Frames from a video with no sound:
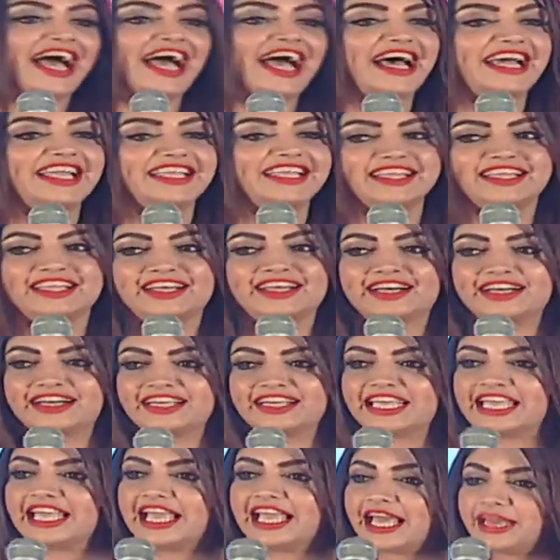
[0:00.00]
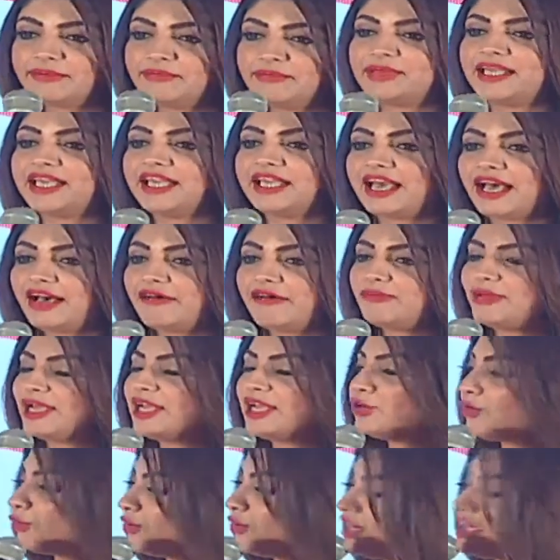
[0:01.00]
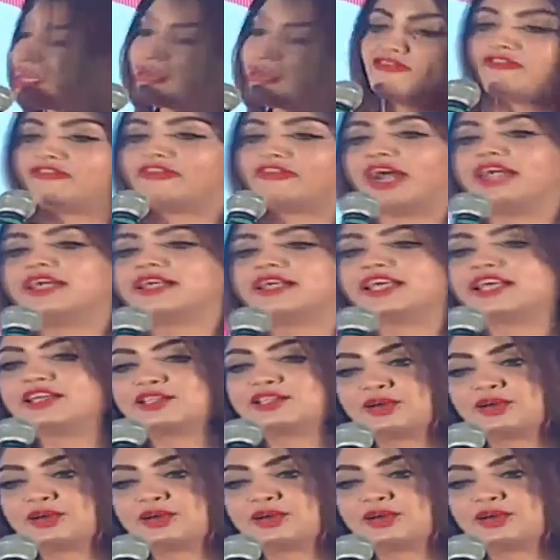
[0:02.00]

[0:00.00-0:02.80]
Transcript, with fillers: And uh, he and me have been only fighting